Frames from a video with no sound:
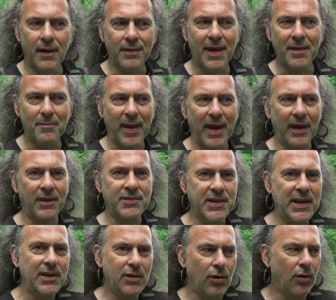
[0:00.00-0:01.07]
and then being a
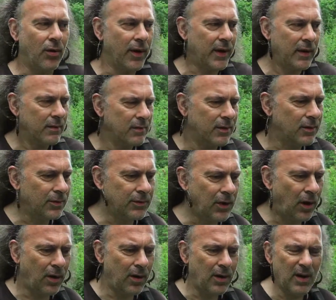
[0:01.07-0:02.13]
decoy or
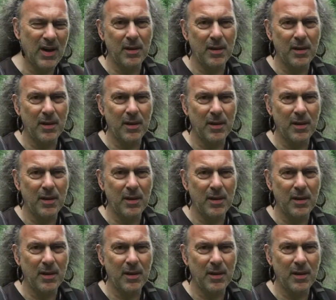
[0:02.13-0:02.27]
not,